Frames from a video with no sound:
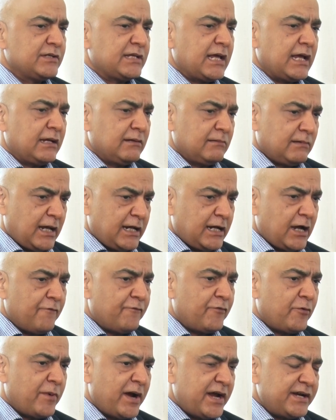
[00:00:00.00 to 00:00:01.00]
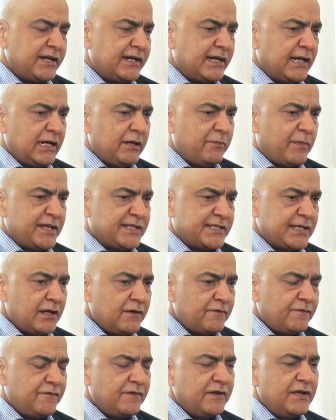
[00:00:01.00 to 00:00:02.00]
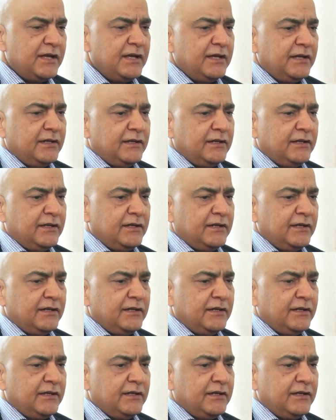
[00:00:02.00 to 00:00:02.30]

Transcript: because I come from IIT Delhi myself.